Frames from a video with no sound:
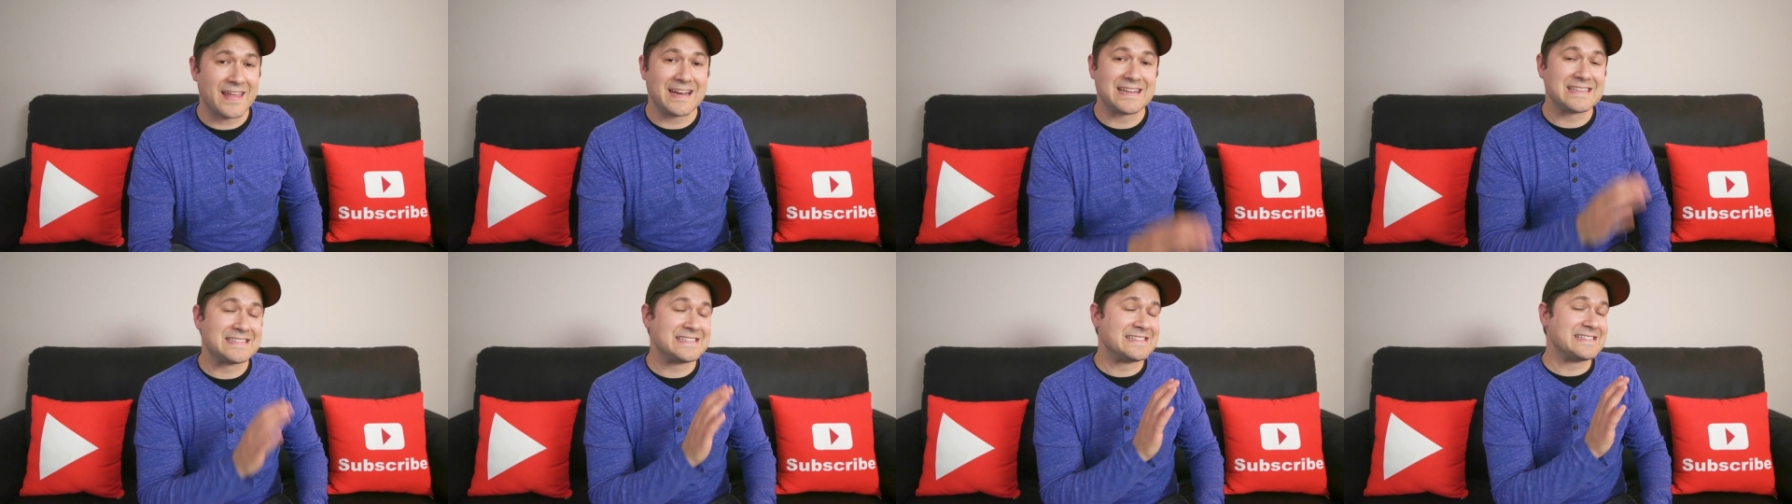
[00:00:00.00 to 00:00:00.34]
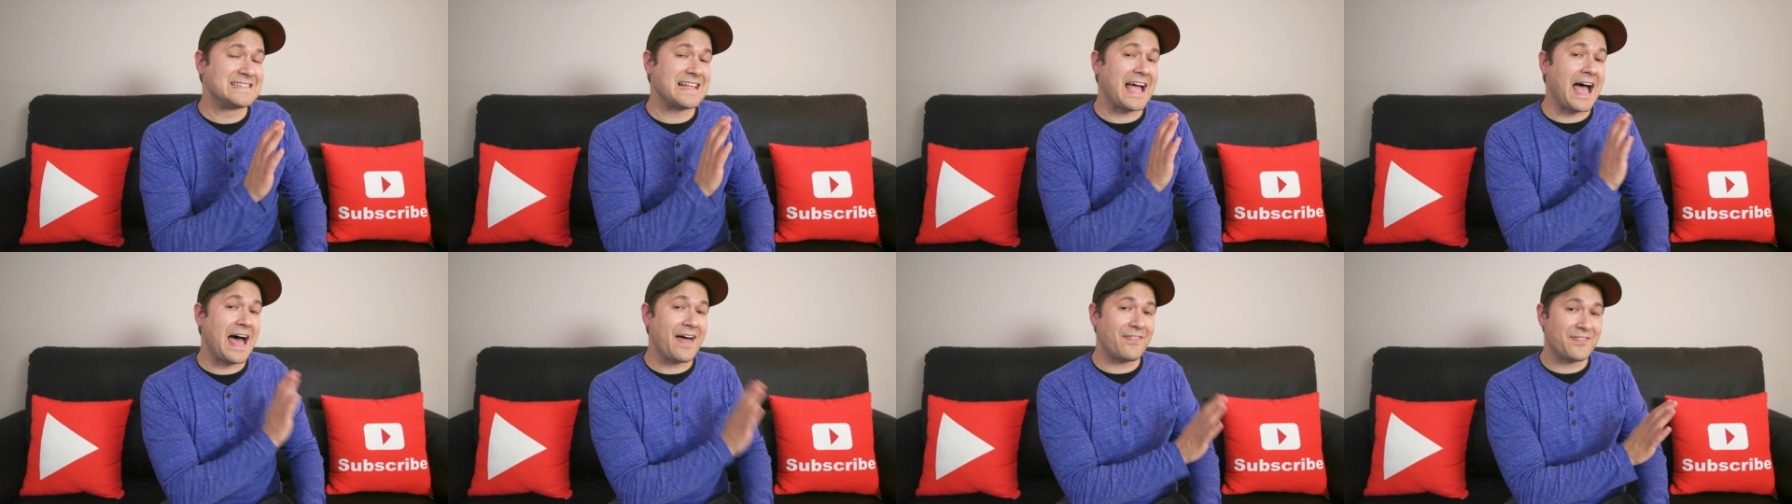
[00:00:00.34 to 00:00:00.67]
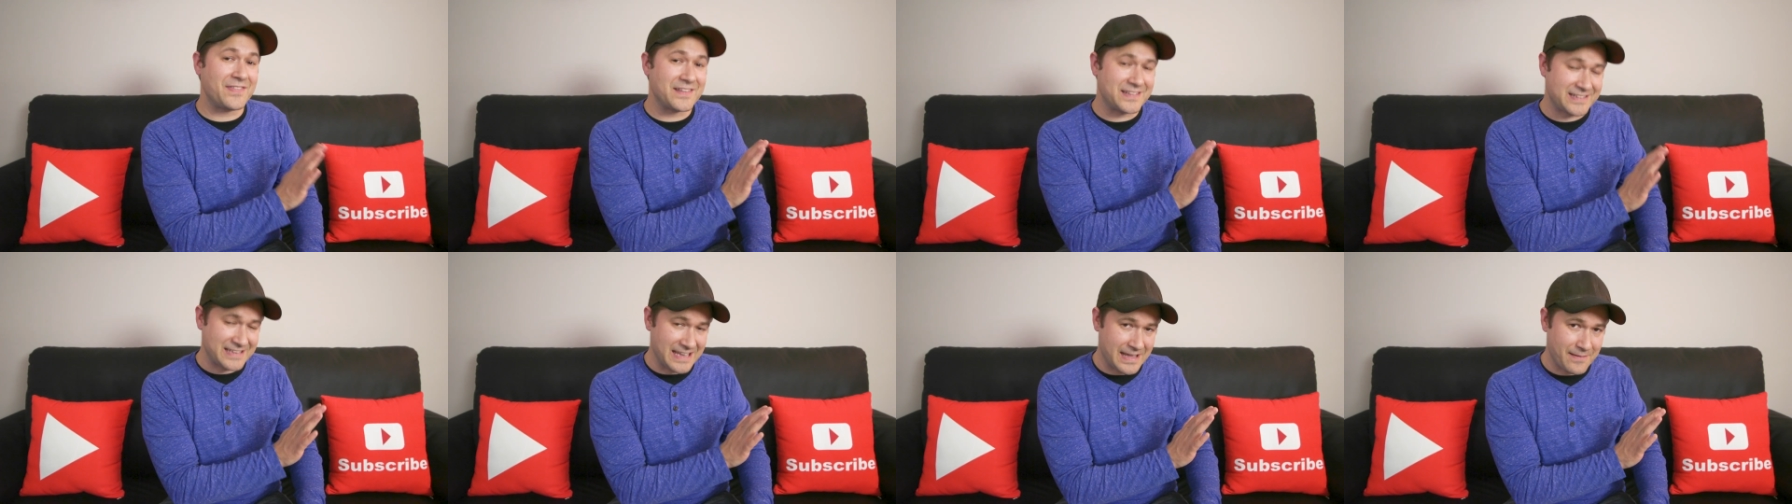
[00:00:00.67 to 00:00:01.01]
that is not
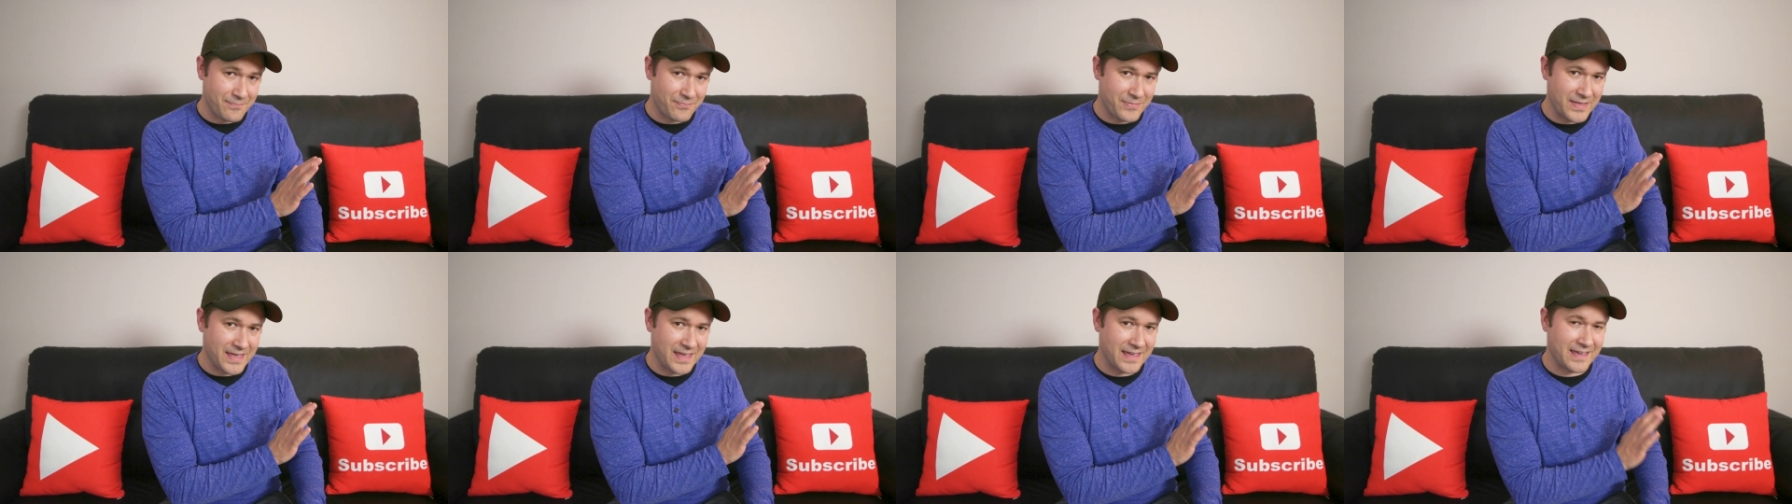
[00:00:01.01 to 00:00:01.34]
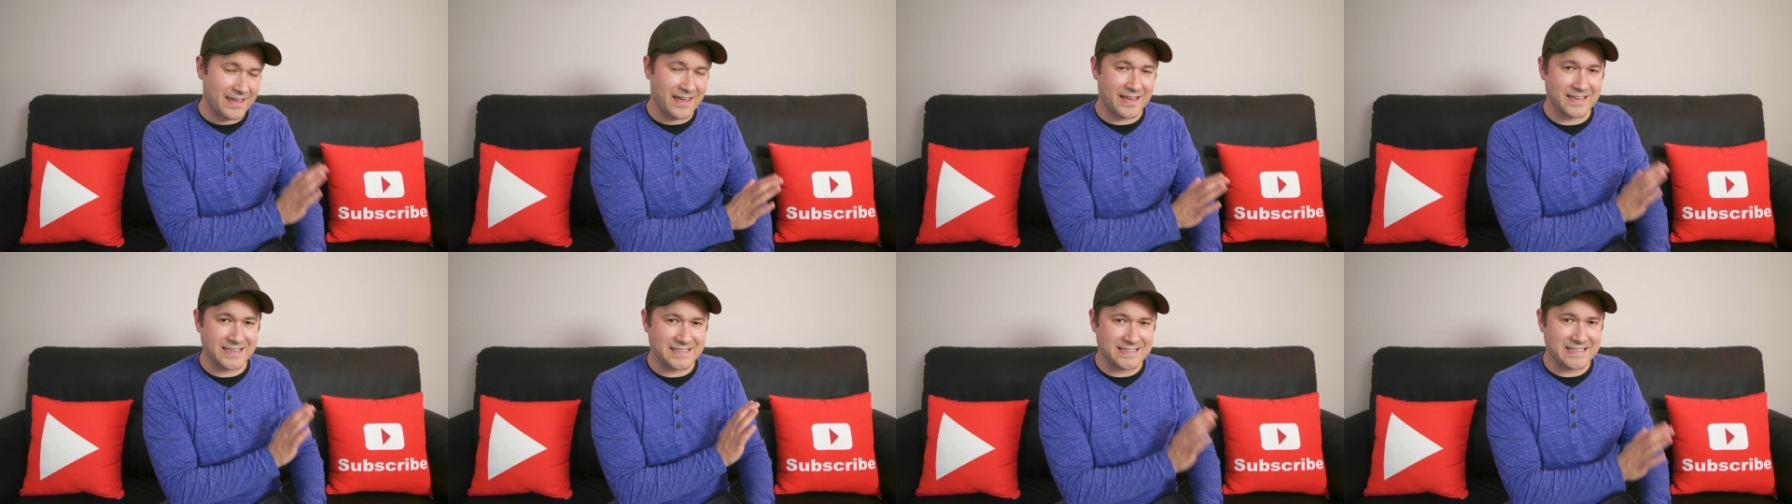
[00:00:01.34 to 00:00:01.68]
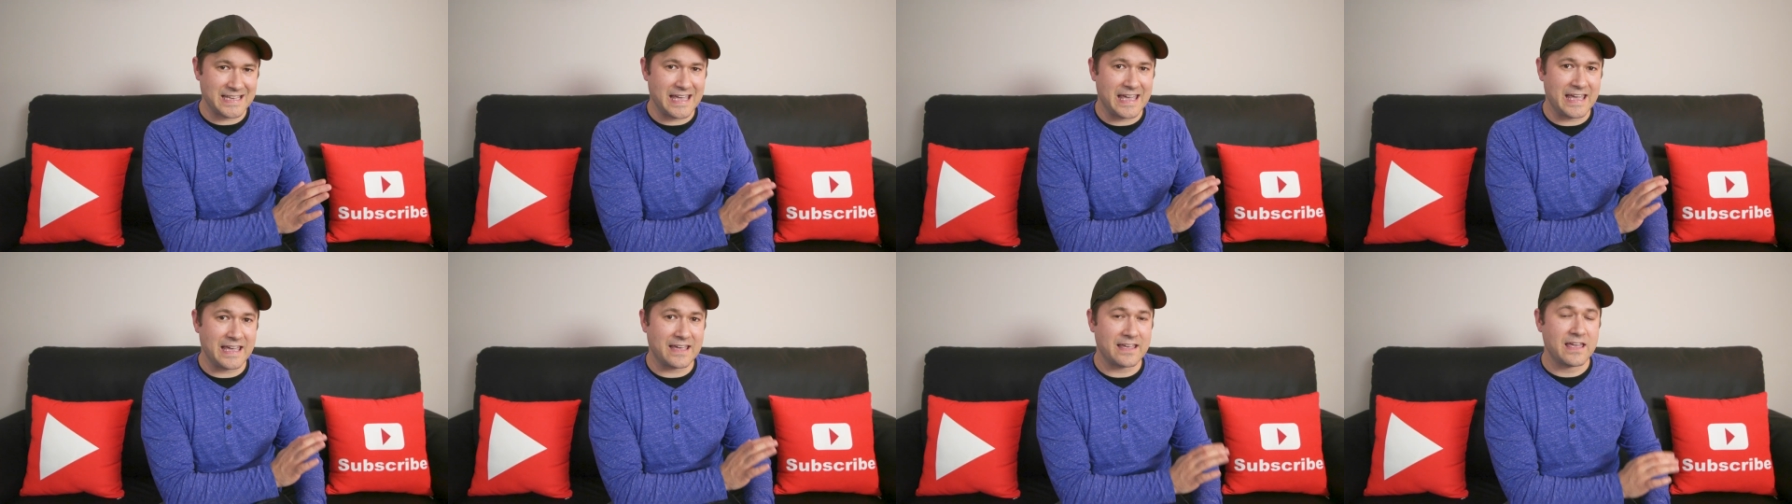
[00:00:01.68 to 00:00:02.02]
the same thing as
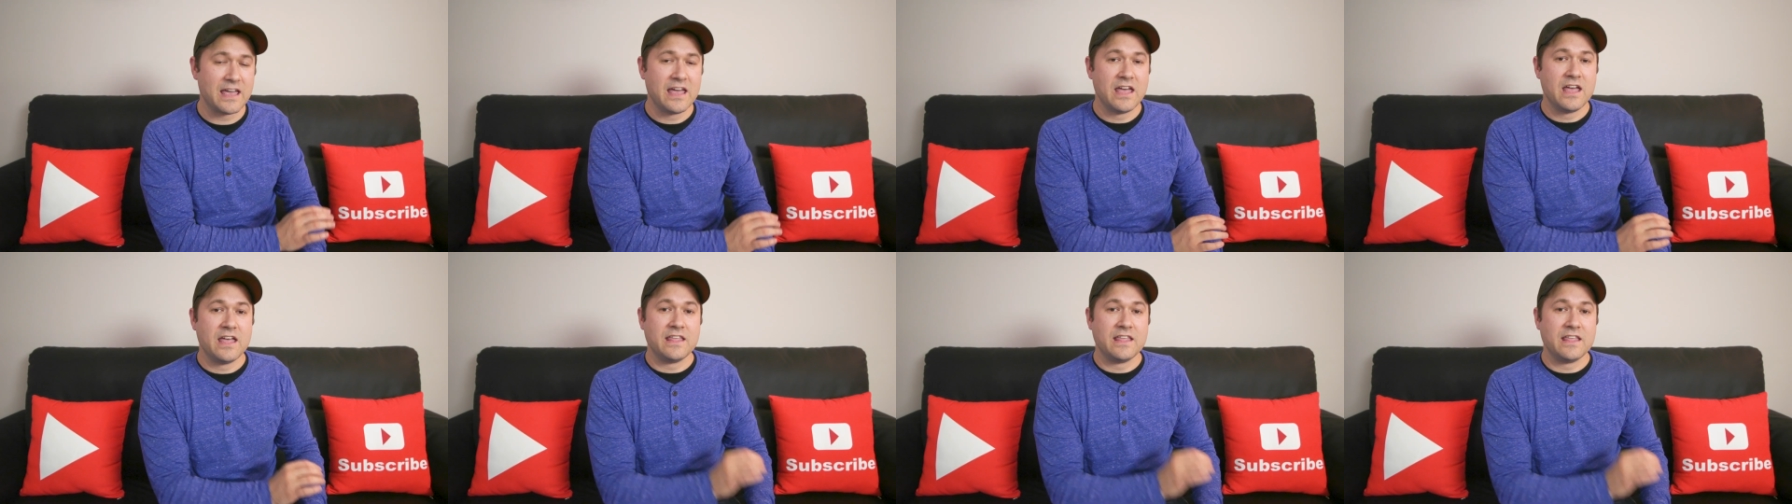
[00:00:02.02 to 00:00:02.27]
saying